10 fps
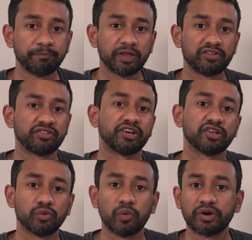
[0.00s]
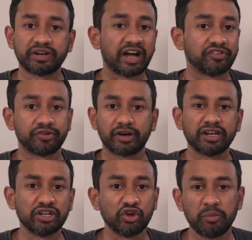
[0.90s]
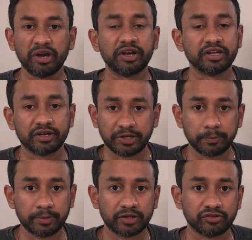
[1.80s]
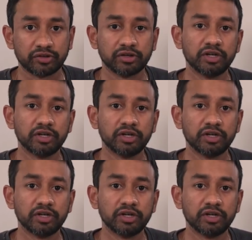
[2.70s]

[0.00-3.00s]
such as overcast, rainy, humidity, and temperature.